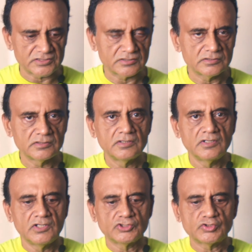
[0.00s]
it.
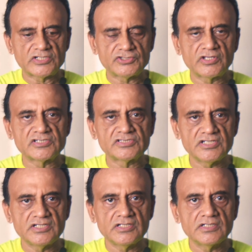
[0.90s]
So as you can
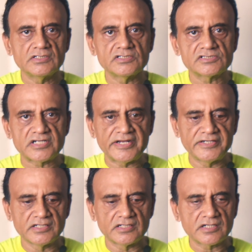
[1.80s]
see, this
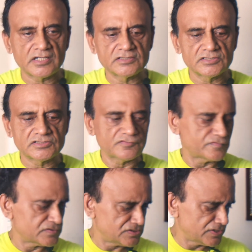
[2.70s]
slider consists
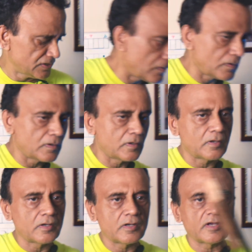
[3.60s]
of a single
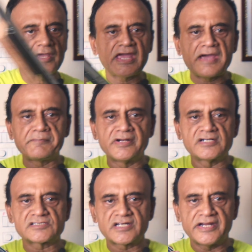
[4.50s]

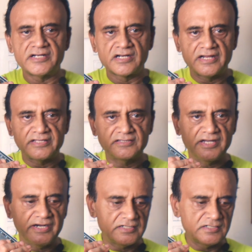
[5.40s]
cabinet slider like
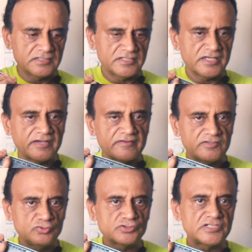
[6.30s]
that.
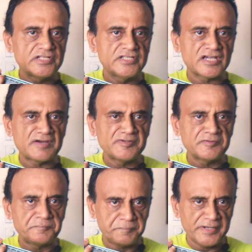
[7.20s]
Usually they come
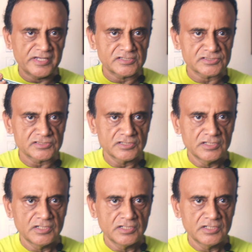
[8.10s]
in pairs,